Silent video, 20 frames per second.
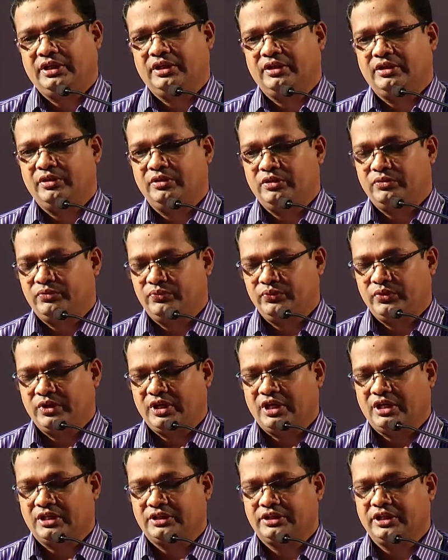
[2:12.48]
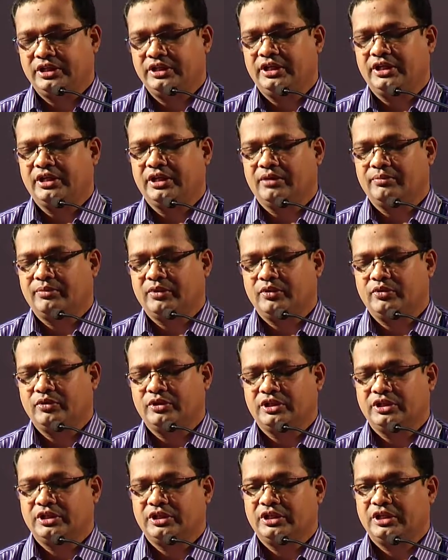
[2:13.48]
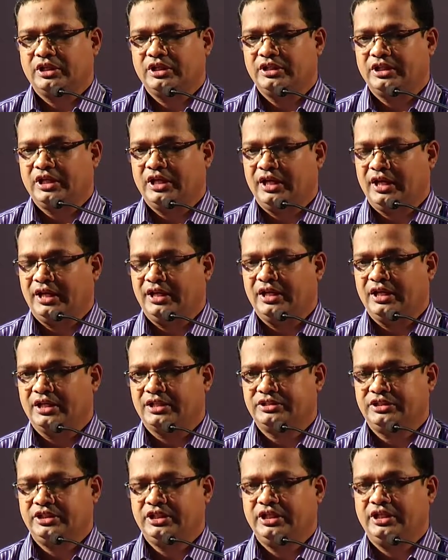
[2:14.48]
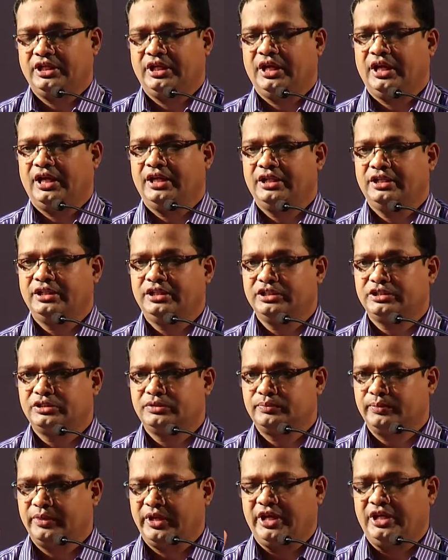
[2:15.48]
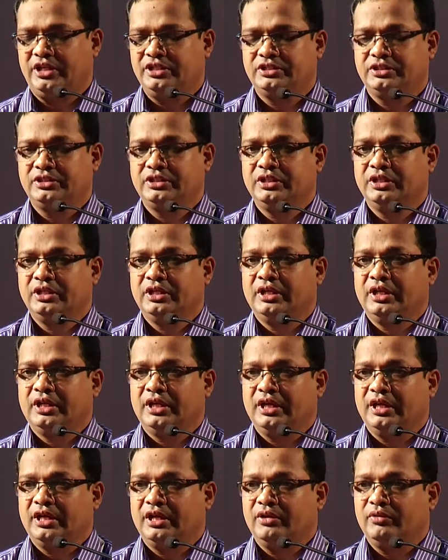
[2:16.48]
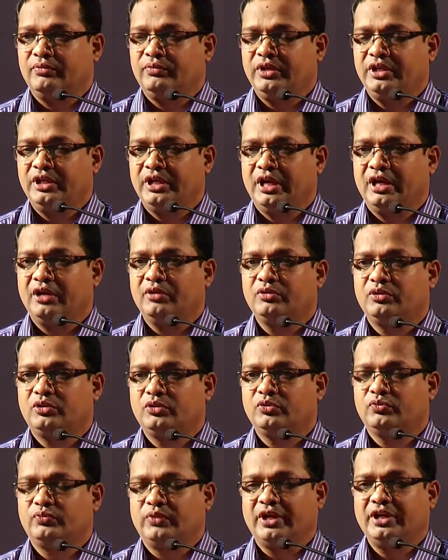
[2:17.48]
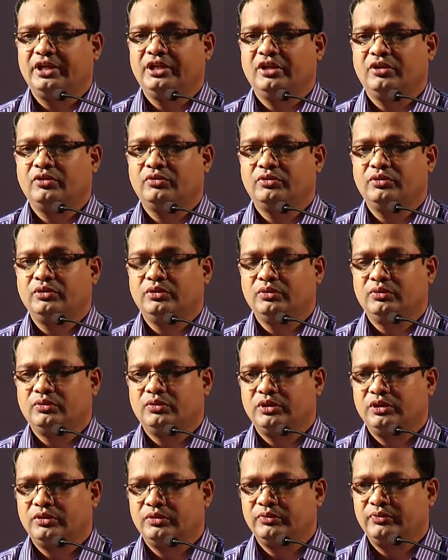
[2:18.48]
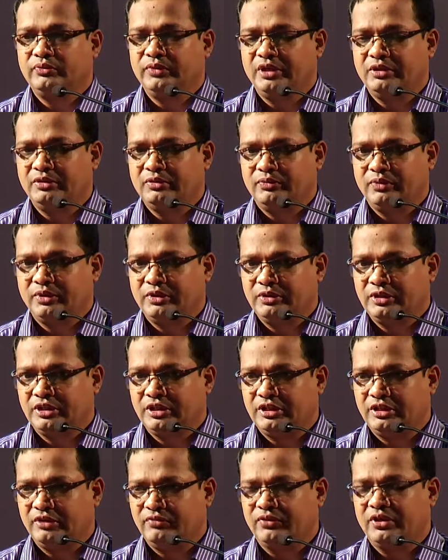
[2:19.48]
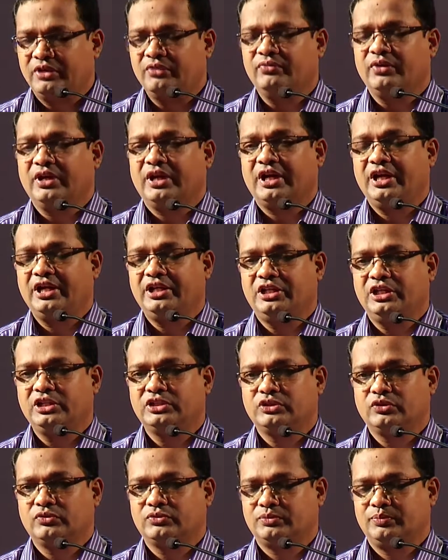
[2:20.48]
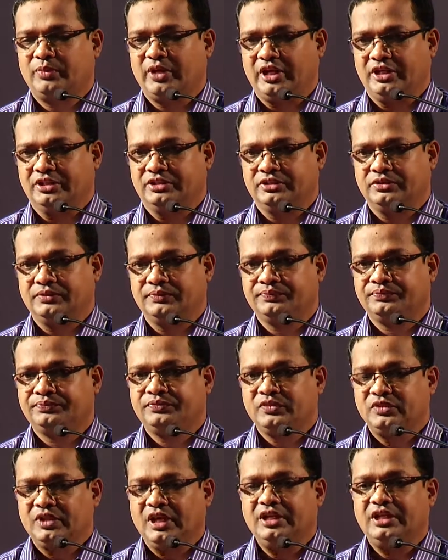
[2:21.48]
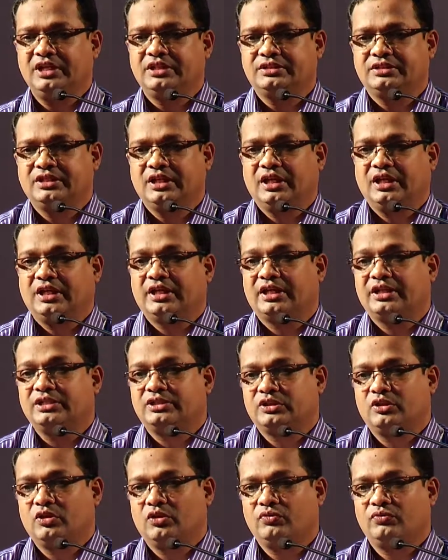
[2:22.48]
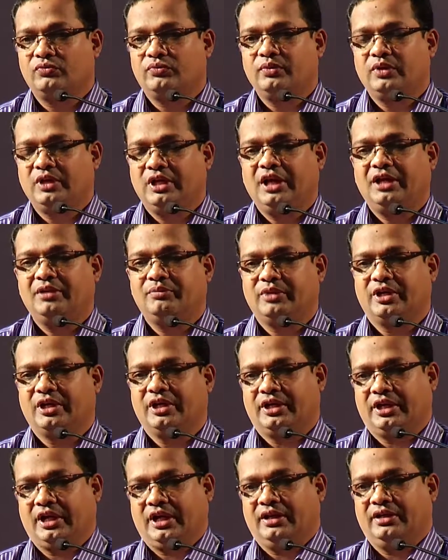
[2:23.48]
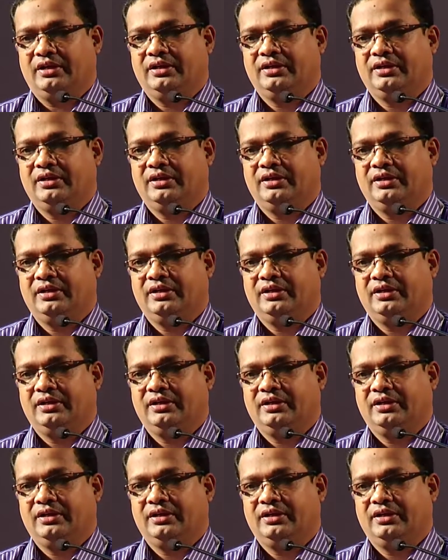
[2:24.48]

if we are thinking about the energy and this space, we have to find out different varieties of space. That is the risk of librarian.